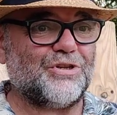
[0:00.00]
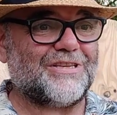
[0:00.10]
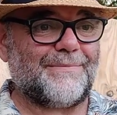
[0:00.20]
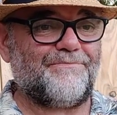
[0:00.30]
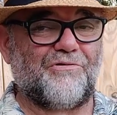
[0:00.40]

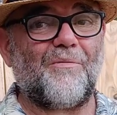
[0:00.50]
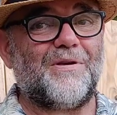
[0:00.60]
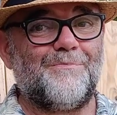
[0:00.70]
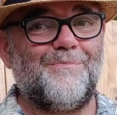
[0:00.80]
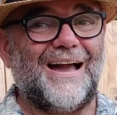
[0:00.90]
which
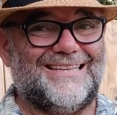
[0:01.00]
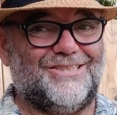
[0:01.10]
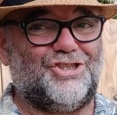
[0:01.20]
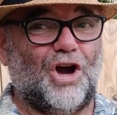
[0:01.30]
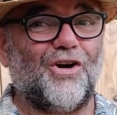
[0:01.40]
probably are made
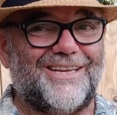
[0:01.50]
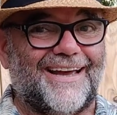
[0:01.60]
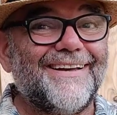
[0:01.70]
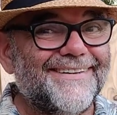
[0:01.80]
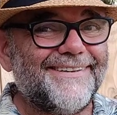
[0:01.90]
in
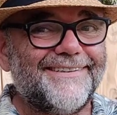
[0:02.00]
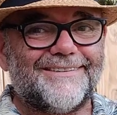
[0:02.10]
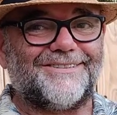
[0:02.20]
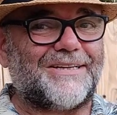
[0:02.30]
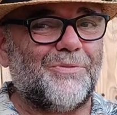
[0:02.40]
China
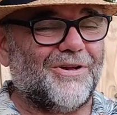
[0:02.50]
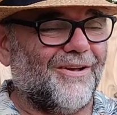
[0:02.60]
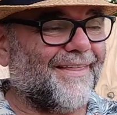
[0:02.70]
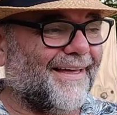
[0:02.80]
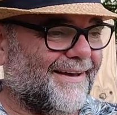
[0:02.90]
or somewhere
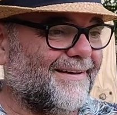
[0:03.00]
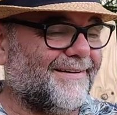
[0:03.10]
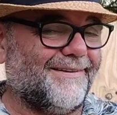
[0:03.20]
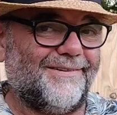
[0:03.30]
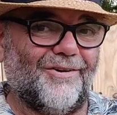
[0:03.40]
like
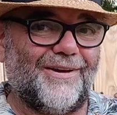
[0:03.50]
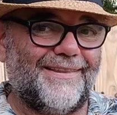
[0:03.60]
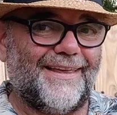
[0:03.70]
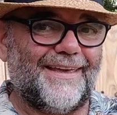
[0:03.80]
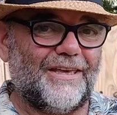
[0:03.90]
that, not
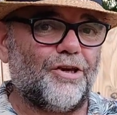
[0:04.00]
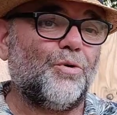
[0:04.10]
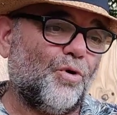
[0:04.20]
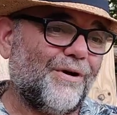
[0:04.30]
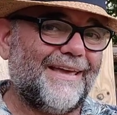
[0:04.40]
in the
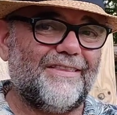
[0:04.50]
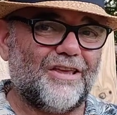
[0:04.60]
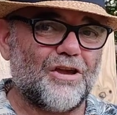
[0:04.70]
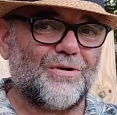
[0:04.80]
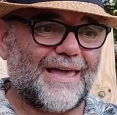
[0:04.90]
EU or in
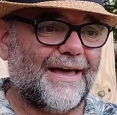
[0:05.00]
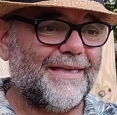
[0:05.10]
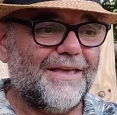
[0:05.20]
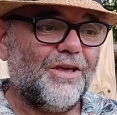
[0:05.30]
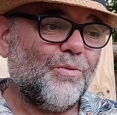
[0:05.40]
the
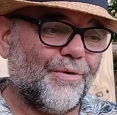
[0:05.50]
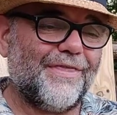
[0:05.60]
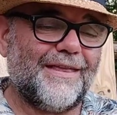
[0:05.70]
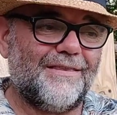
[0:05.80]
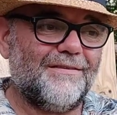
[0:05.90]
UK, well
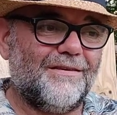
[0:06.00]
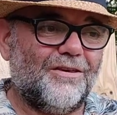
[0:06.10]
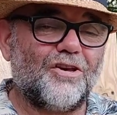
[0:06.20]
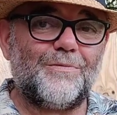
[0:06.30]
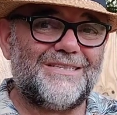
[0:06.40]
then
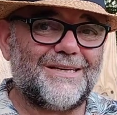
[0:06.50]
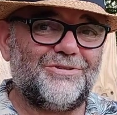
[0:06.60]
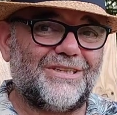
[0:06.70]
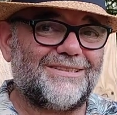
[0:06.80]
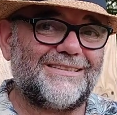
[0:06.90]
you're going to be
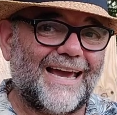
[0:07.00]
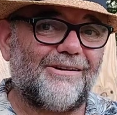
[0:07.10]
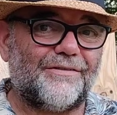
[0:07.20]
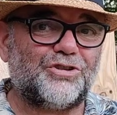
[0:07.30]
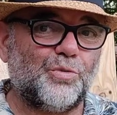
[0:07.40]
subject to
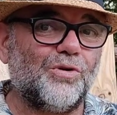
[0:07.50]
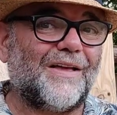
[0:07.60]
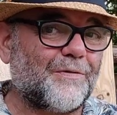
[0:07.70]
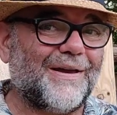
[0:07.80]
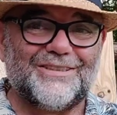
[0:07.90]
tariffs. You will
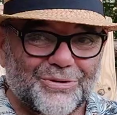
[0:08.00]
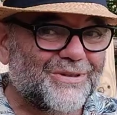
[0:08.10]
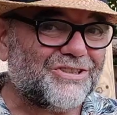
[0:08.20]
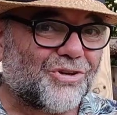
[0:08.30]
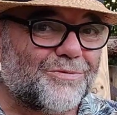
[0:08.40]
have to pay
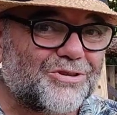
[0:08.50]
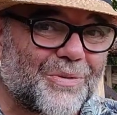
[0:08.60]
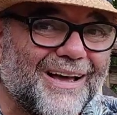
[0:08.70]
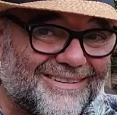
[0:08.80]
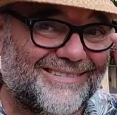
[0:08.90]
duties on them as
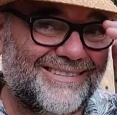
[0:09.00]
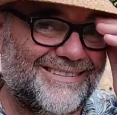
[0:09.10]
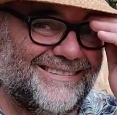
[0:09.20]
well.